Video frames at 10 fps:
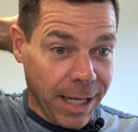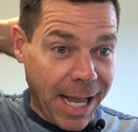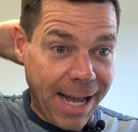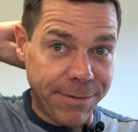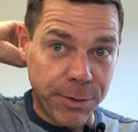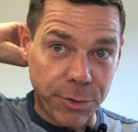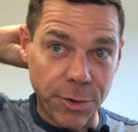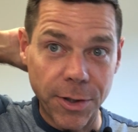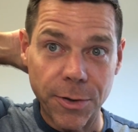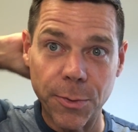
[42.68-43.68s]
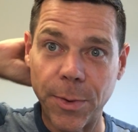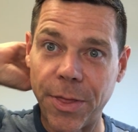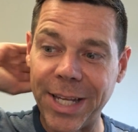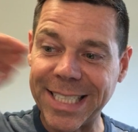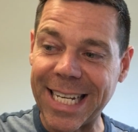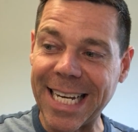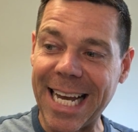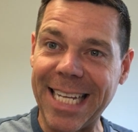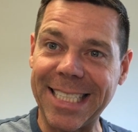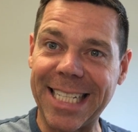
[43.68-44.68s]
Have you struggled with things like
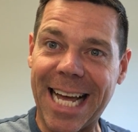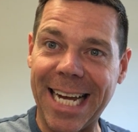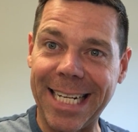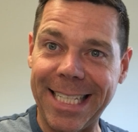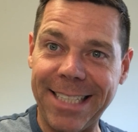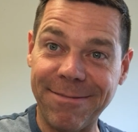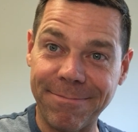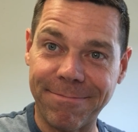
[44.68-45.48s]
anxiety?